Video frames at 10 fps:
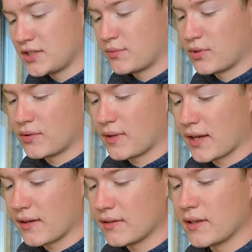is more of like
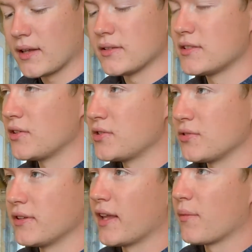a
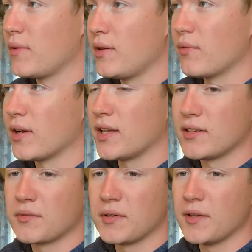social, like me wanting
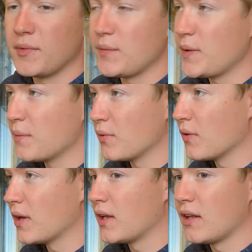to really meet people
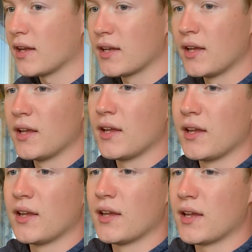and like,
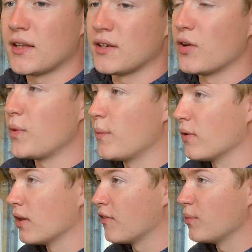get to know people
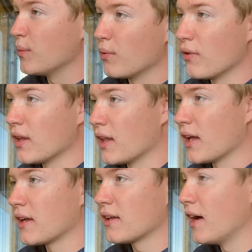and love people. Than,
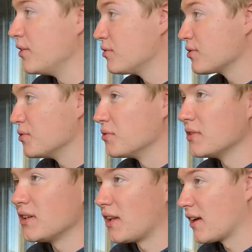like I do school,
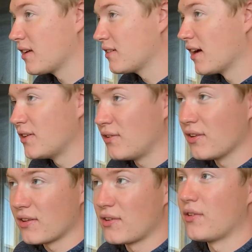and like I do the
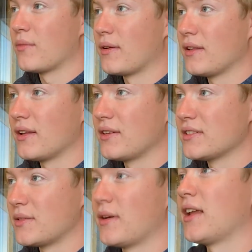
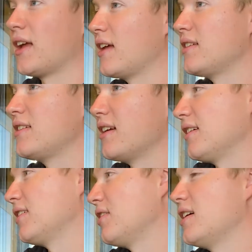littlest amount I can to get
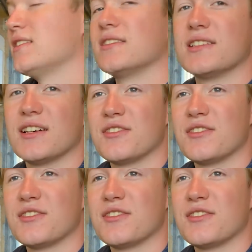good grades and stuff.